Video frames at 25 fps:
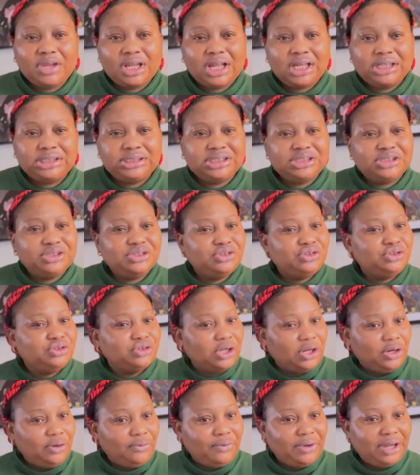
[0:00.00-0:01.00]
since
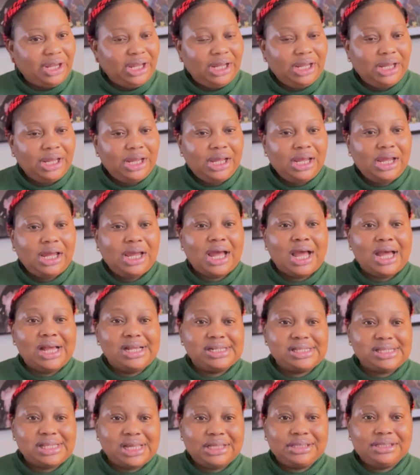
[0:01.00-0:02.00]
january i
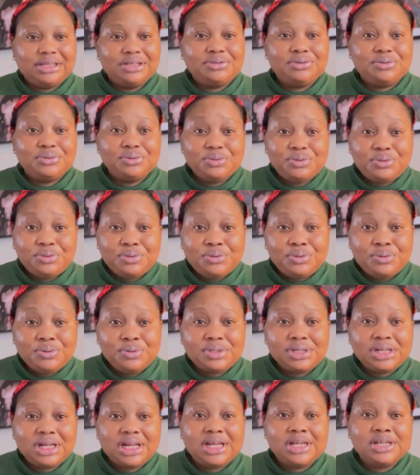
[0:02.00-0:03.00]
started to
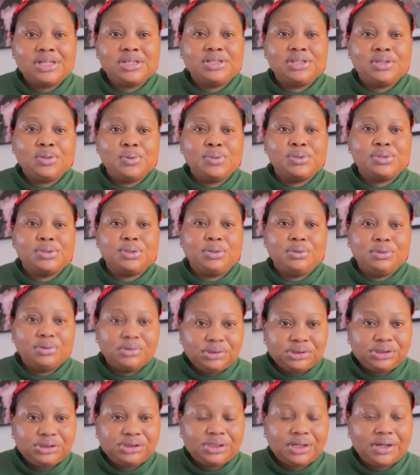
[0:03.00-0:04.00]
use those
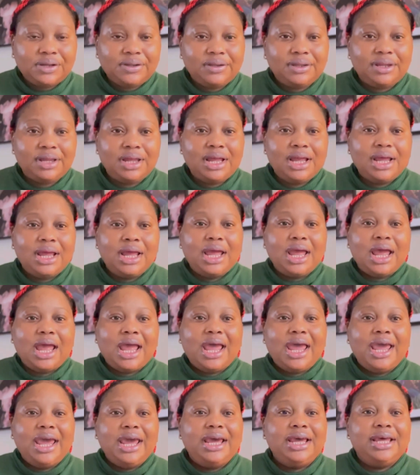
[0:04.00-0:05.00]
lotions
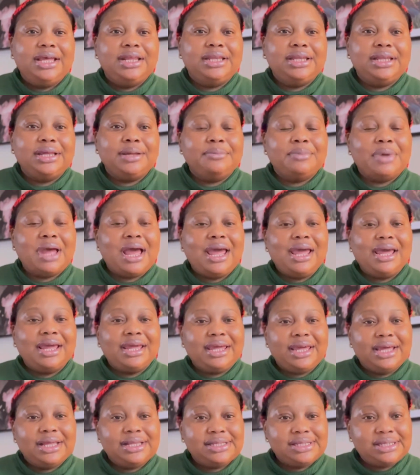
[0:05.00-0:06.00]
and I
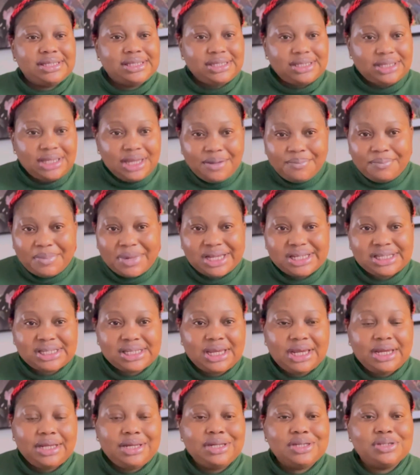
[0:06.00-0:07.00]
can see my
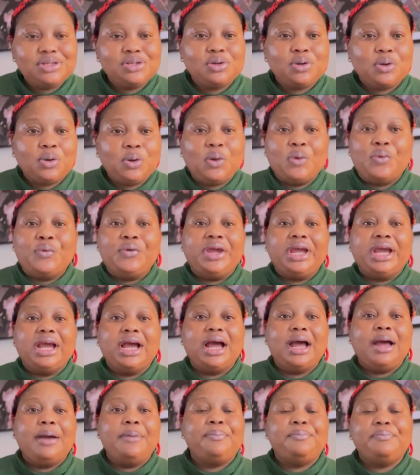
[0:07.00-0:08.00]
skin is glowing
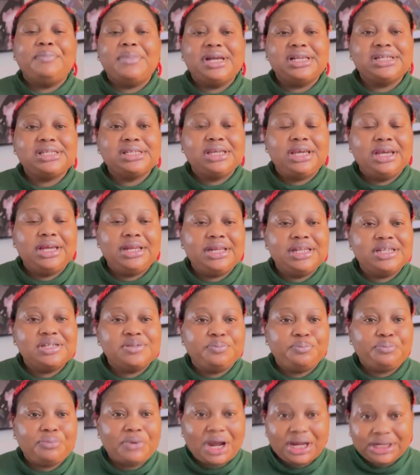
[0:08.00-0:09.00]
up, my skin is
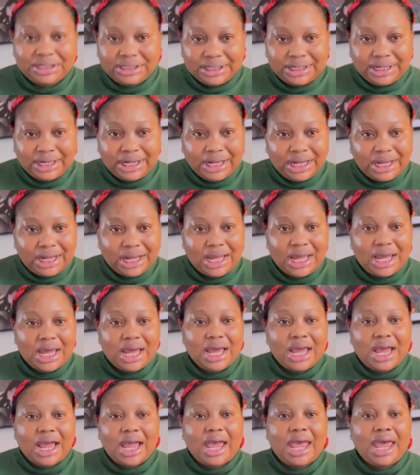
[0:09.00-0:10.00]
brightening
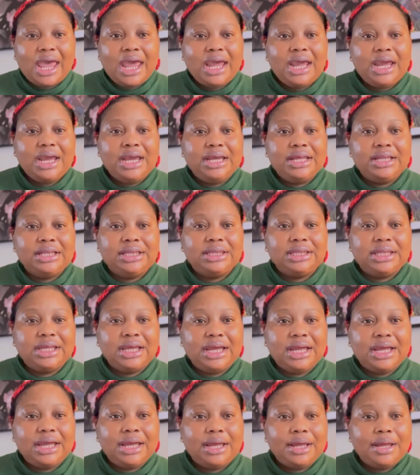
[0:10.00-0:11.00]
and
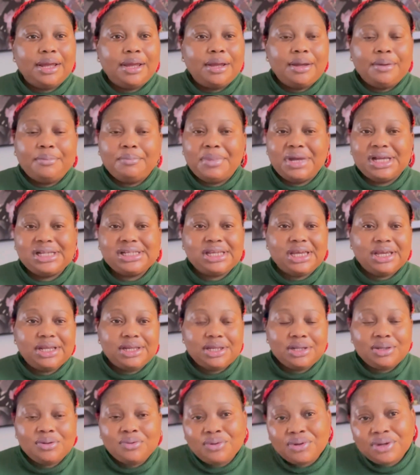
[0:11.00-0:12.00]
uh, my
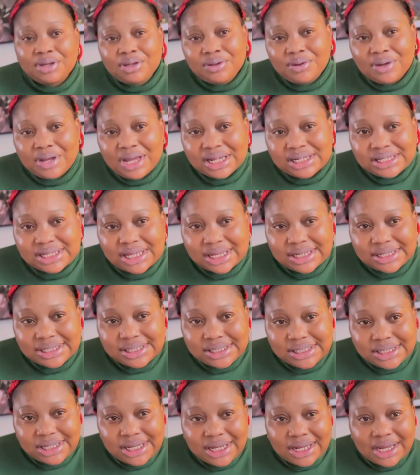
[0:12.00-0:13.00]
skin look you guys can
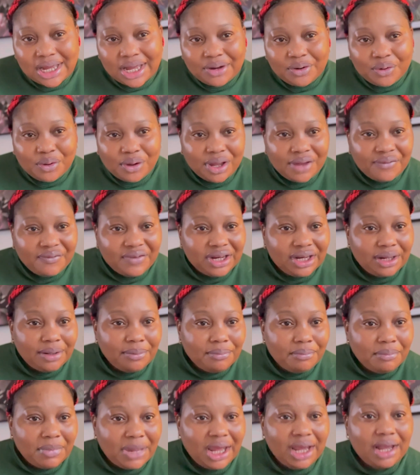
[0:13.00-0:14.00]
see I don't have any
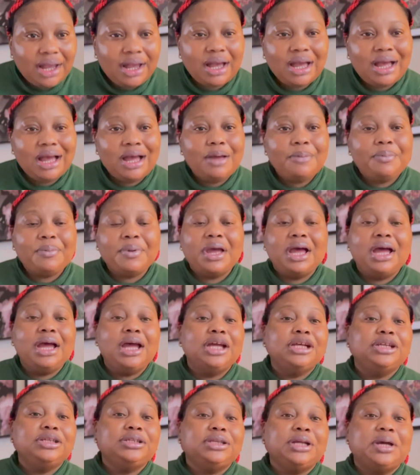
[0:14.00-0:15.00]
makeup
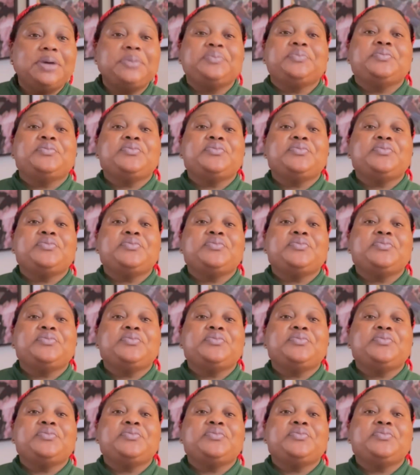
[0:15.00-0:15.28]
and um,